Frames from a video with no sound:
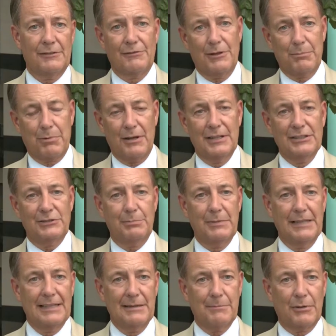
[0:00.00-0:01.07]
replace
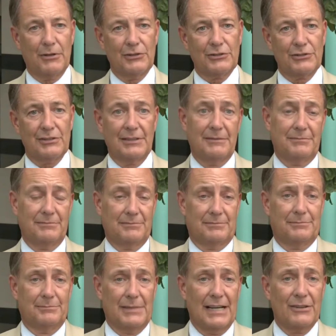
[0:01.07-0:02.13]
being in person. And
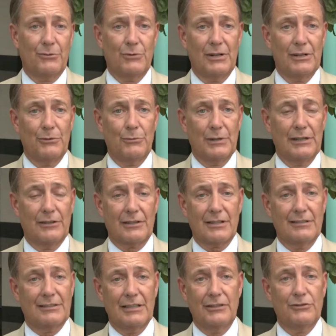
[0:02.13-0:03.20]
by the way, we are
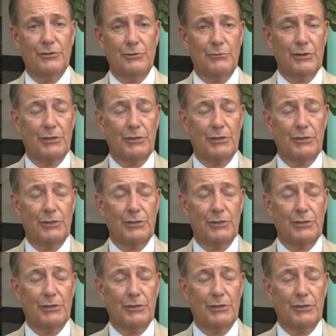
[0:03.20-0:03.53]
continuing